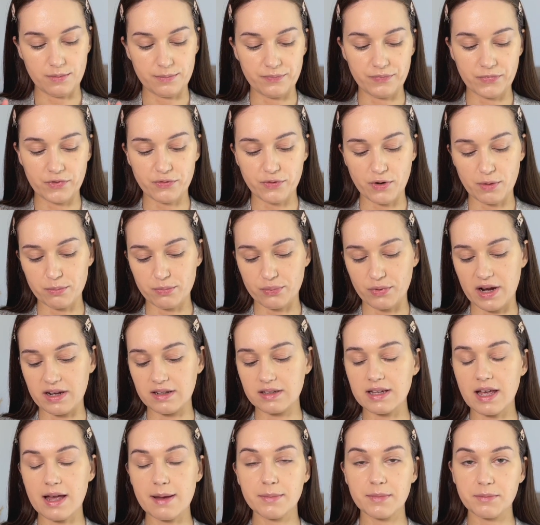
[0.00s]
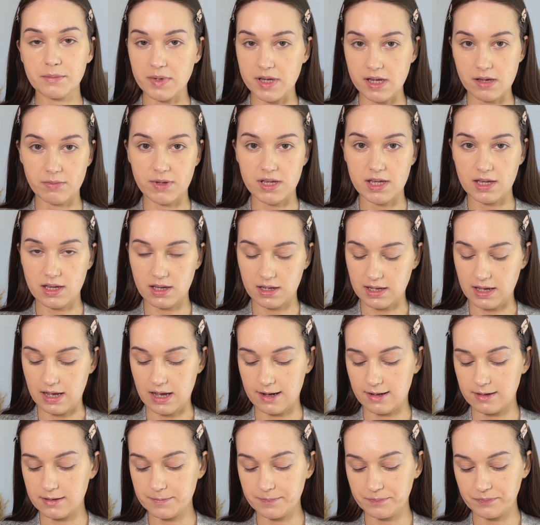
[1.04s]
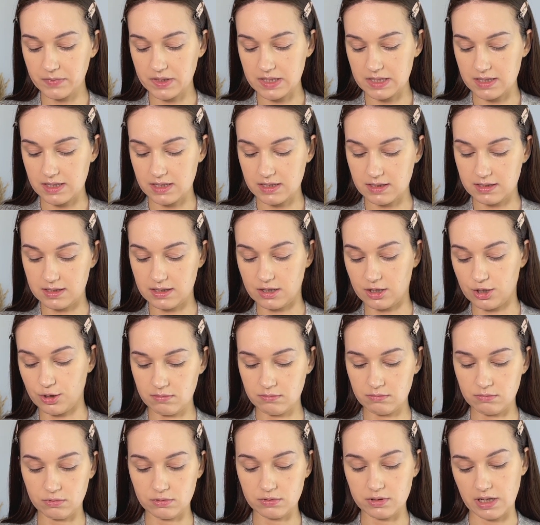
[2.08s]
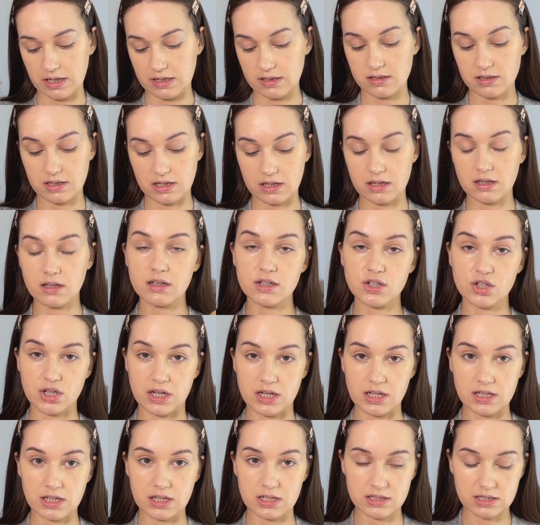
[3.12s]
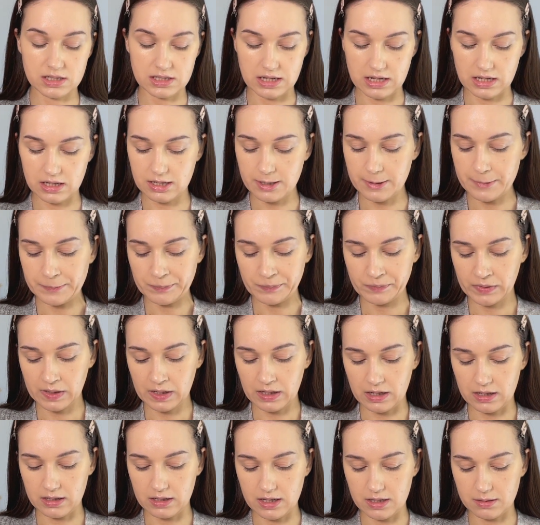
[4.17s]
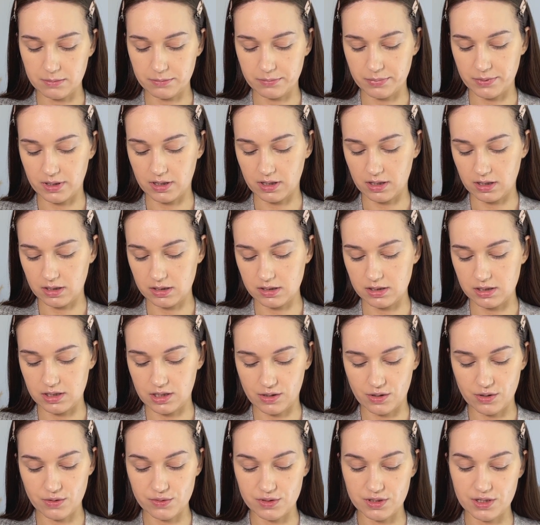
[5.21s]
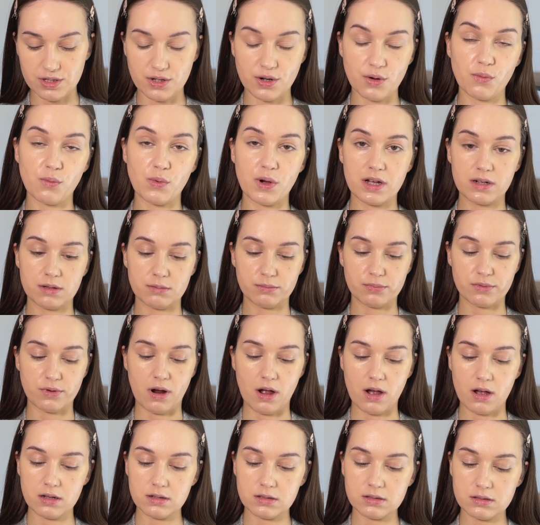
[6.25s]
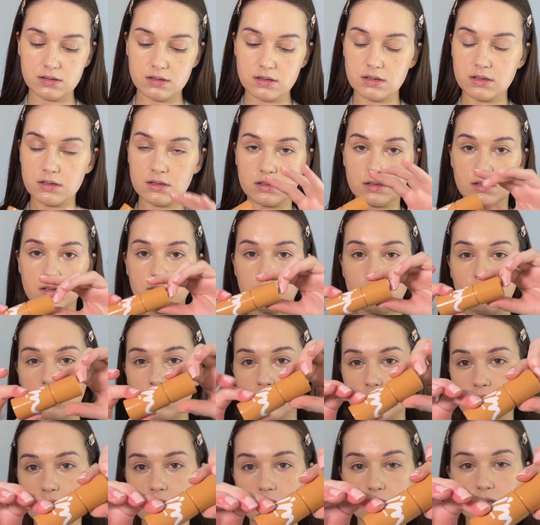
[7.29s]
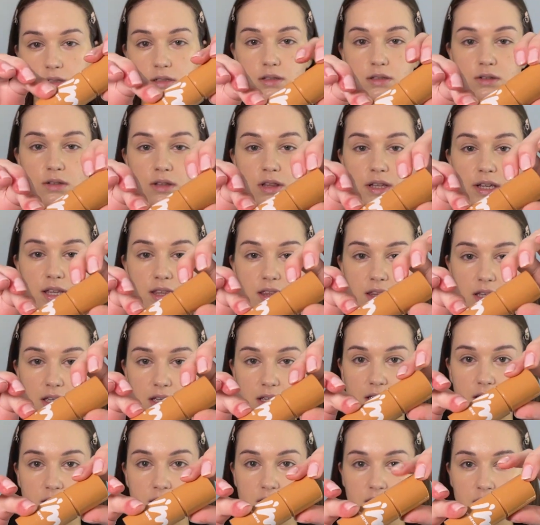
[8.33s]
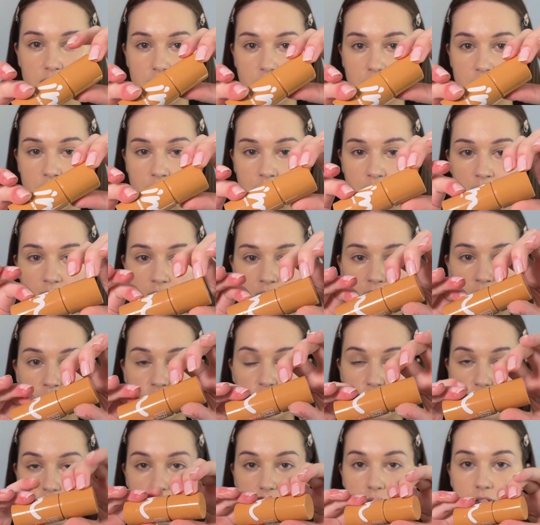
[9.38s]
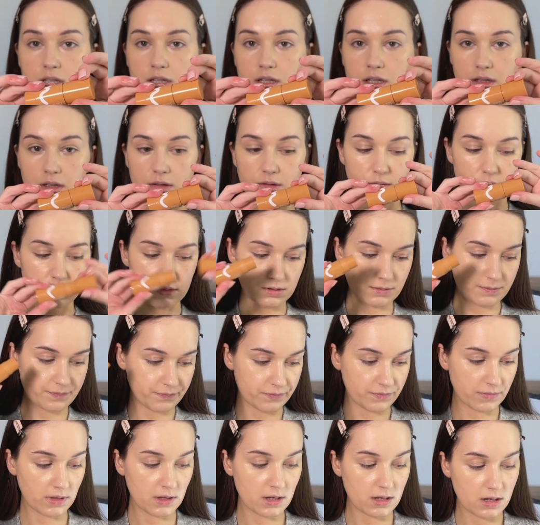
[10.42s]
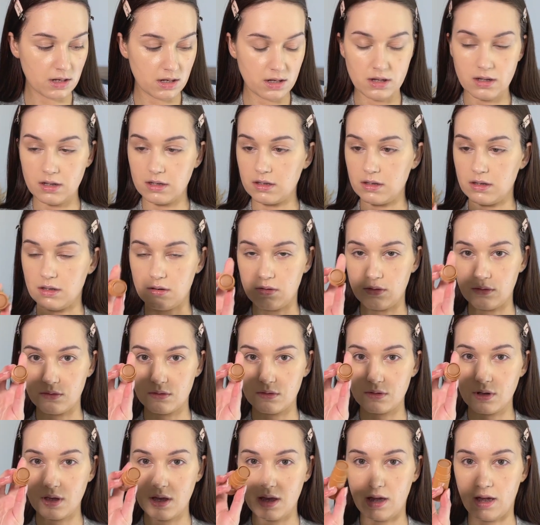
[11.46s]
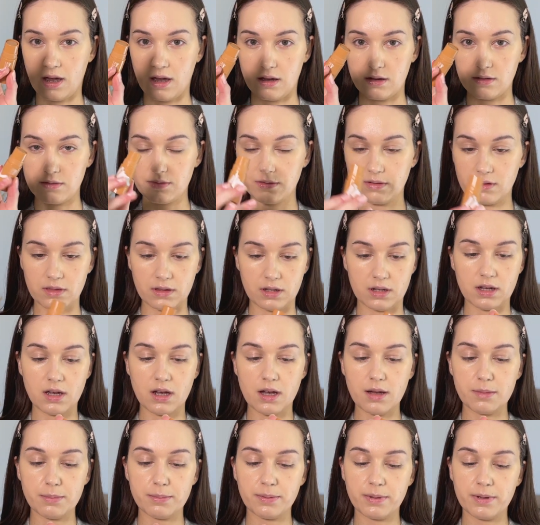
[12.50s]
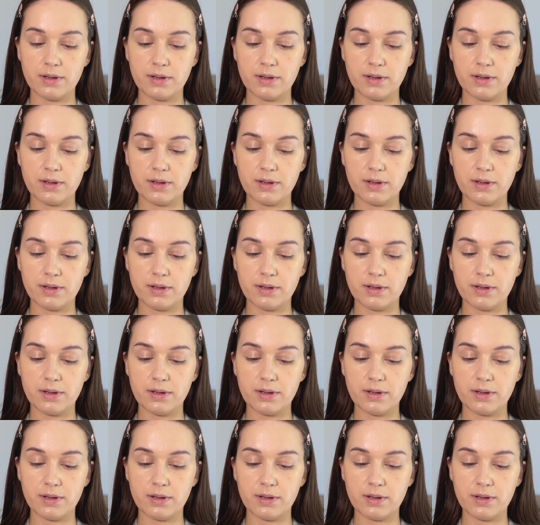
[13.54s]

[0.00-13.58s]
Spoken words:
from brand Amimi again. This is their multi-stick shading stick in number 001 bronze. So it does look like this. It's really cute. You have the cup.